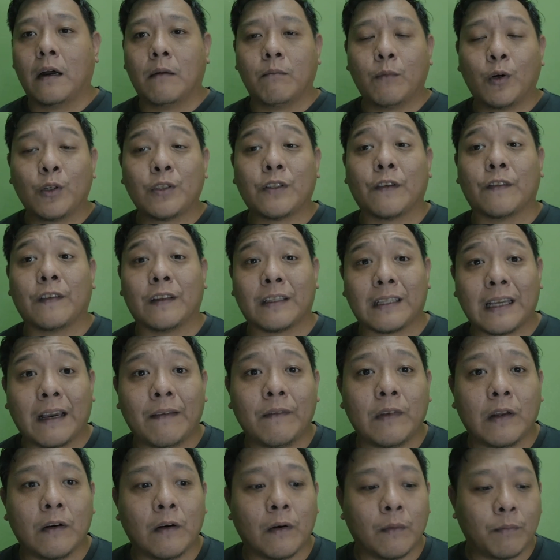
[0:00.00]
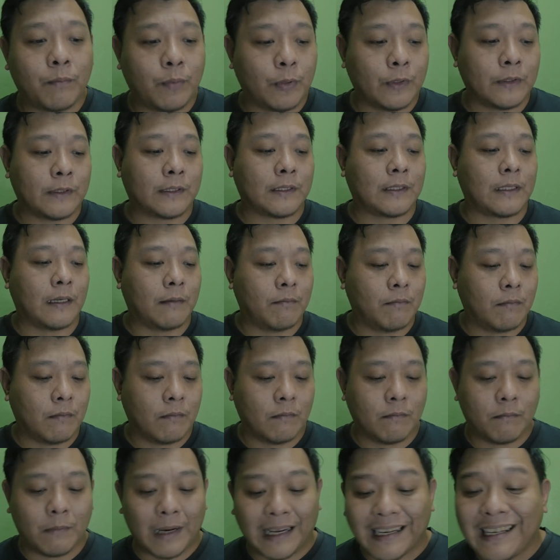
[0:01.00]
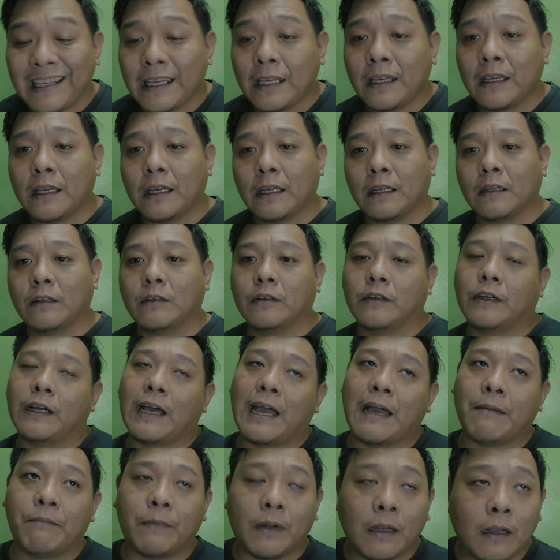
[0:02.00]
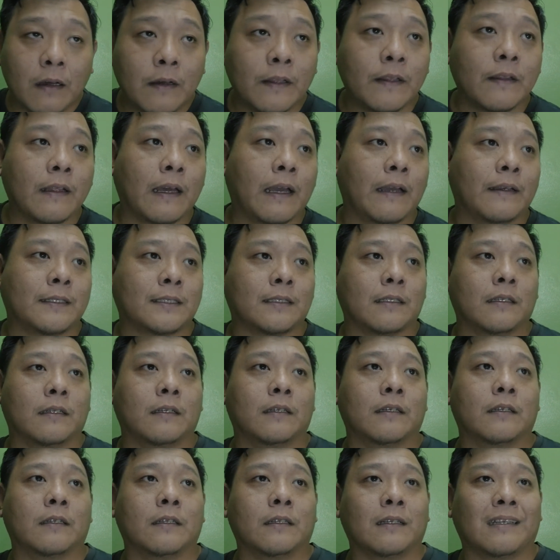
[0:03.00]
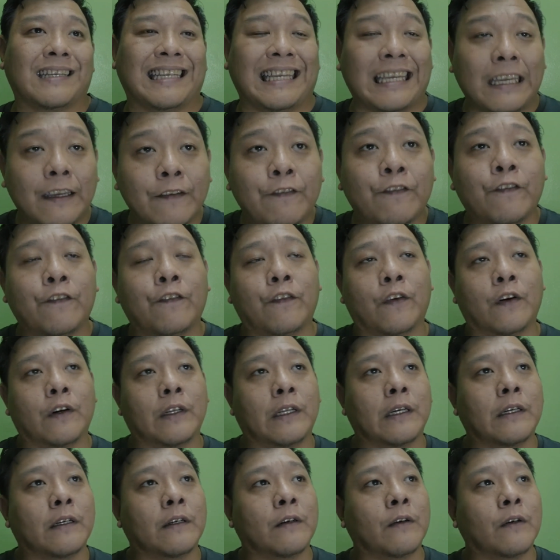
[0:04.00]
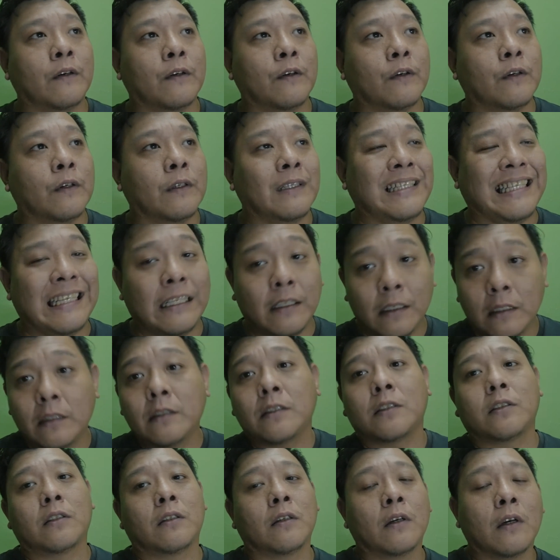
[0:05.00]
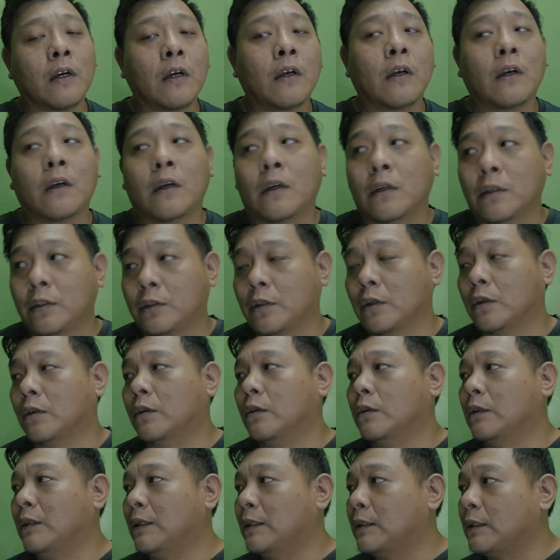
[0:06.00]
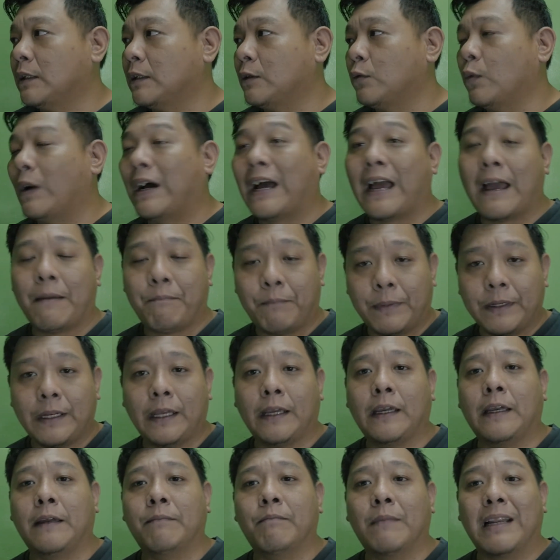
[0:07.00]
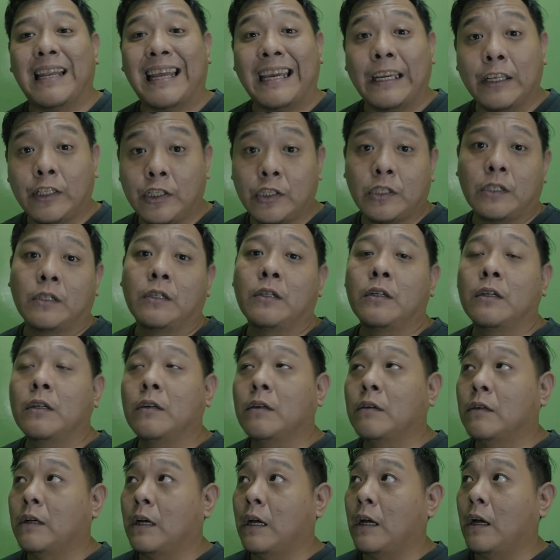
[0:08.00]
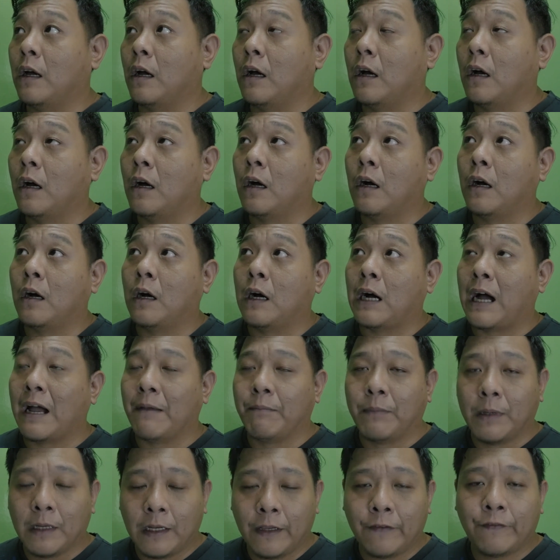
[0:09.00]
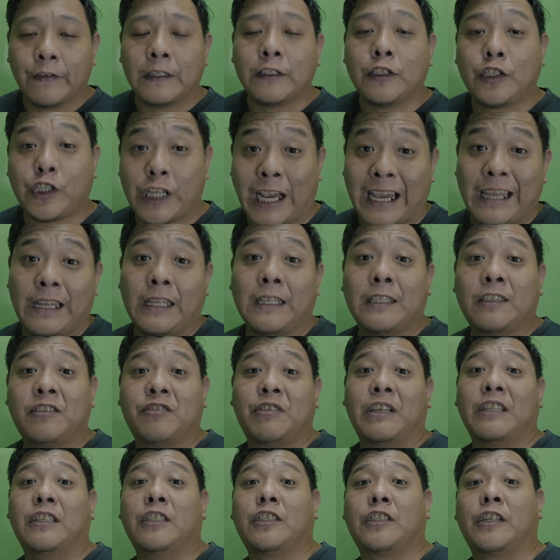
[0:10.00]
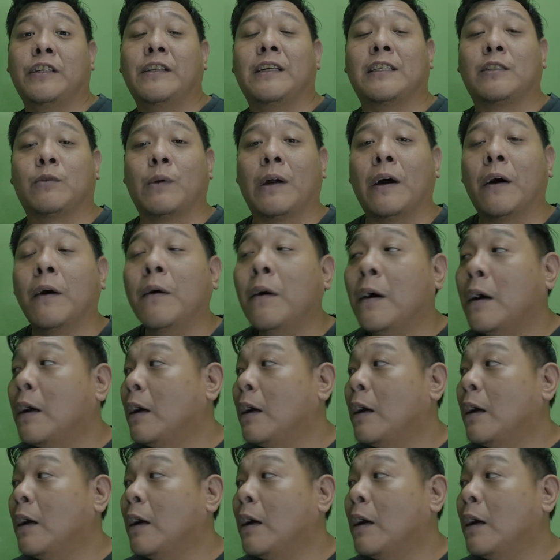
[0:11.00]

Most of the time, they will put some money into the amulet as a gift for the dinners. So this is what happening in Malaysia. I believe in Chinese tradition as well.